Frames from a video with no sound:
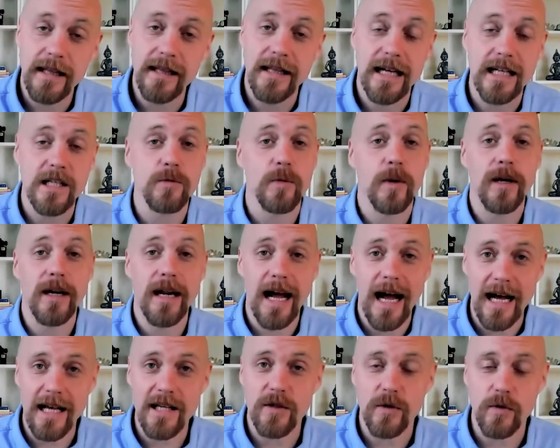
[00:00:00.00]
That's where it
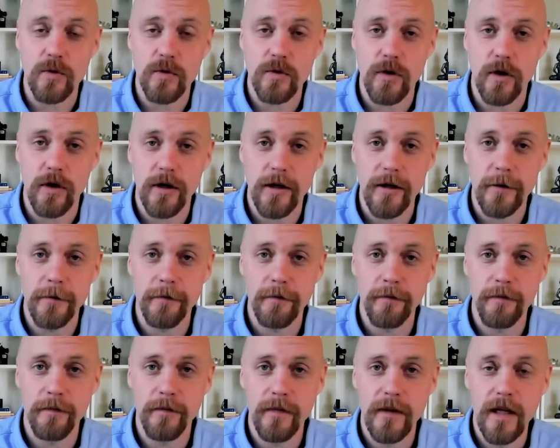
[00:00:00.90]
has to start.
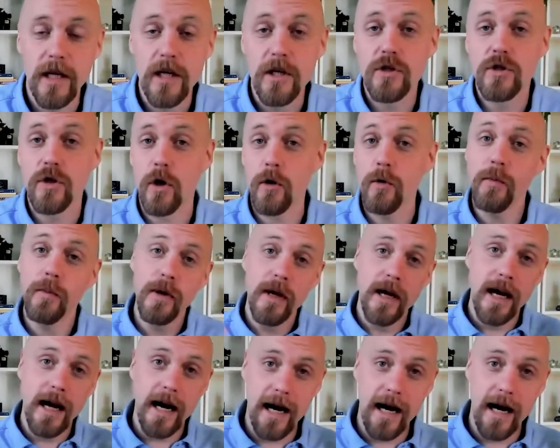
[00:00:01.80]
So